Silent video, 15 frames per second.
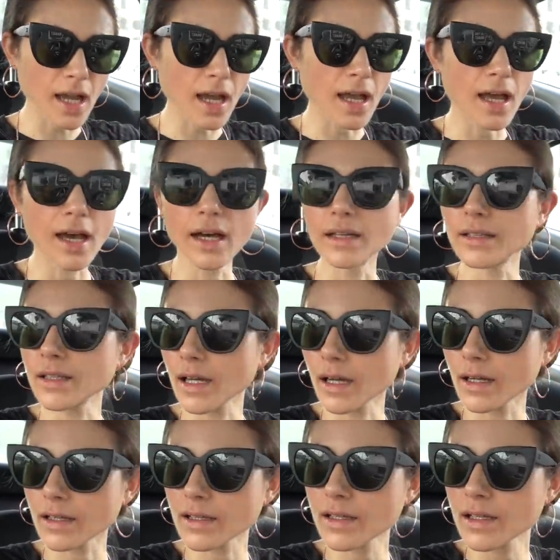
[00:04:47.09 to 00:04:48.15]
and
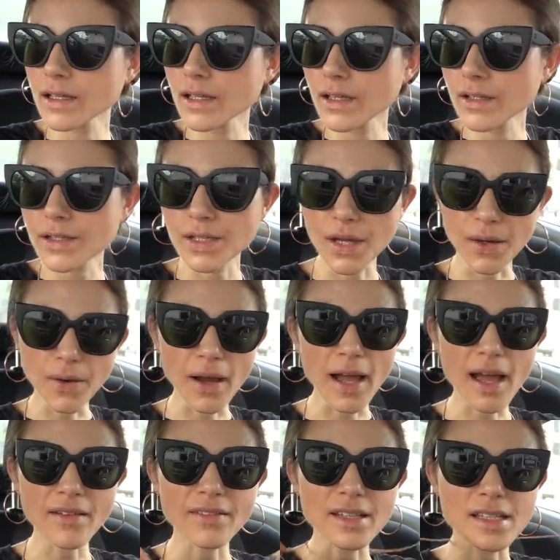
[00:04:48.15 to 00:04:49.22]
uh, so I
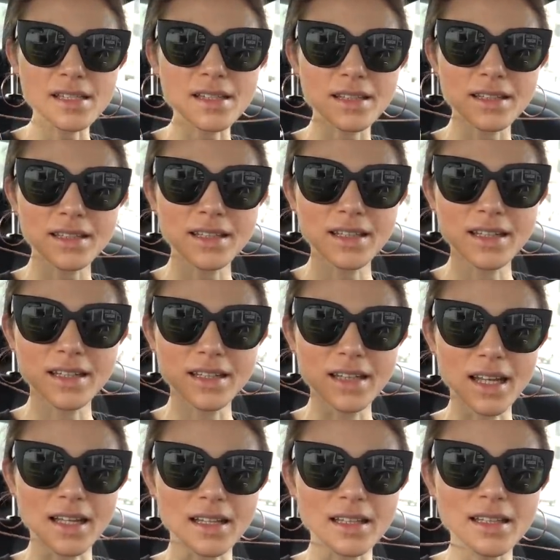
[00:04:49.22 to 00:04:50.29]
have this
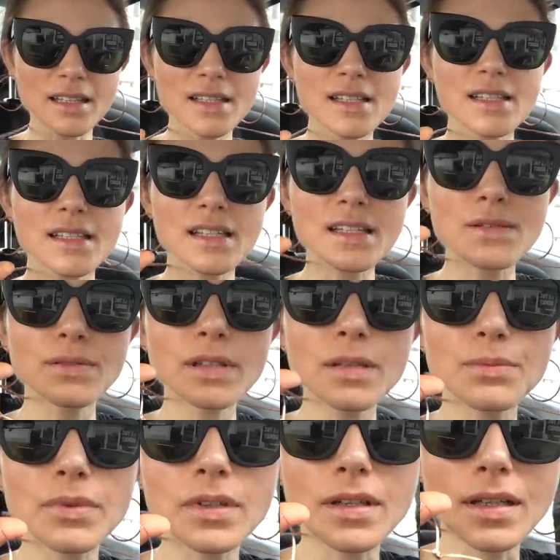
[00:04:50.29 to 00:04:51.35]
necklace. It's really
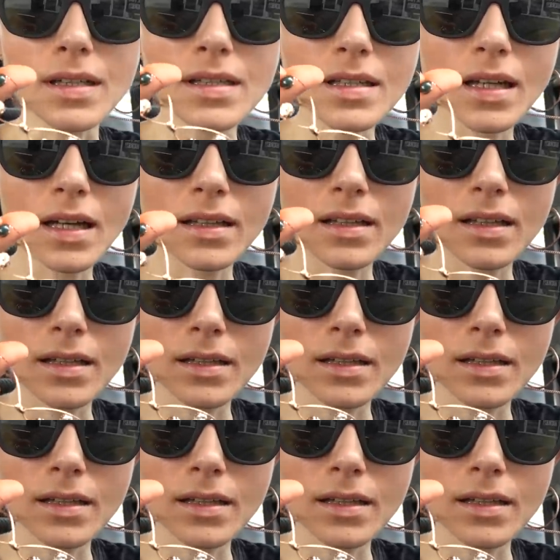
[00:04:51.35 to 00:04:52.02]
pretty. It's got like,